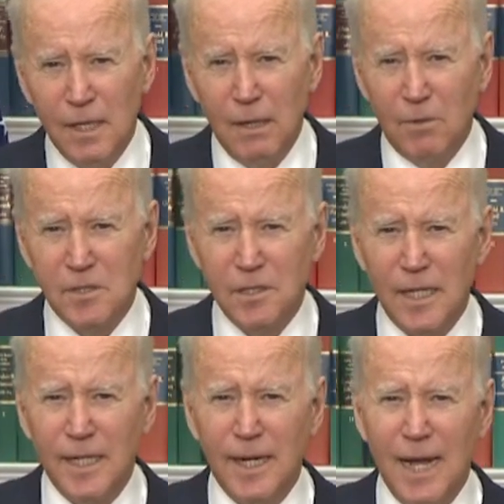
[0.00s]
and what's
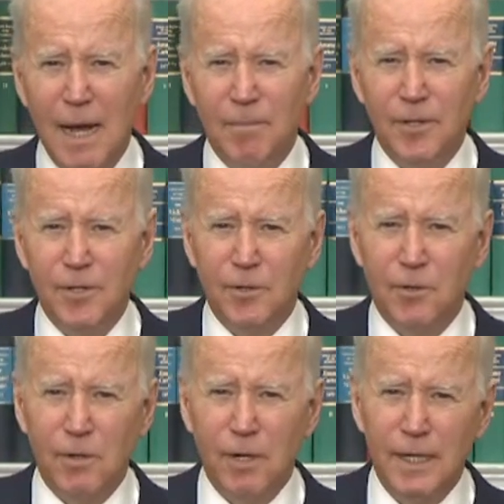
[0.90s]
likely to happen in
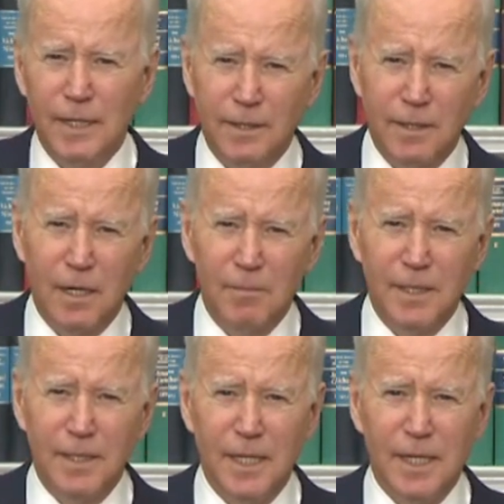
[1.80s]
Ukraine in the
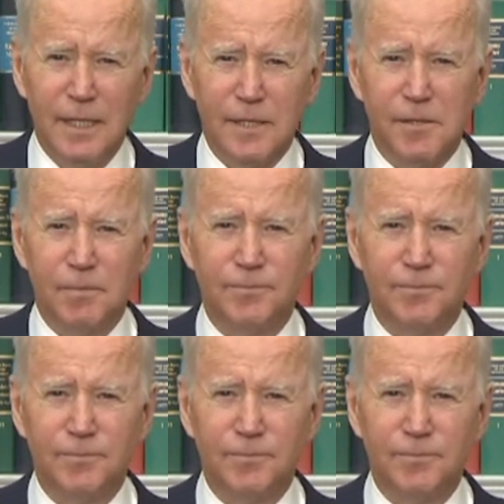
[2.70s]
coming days,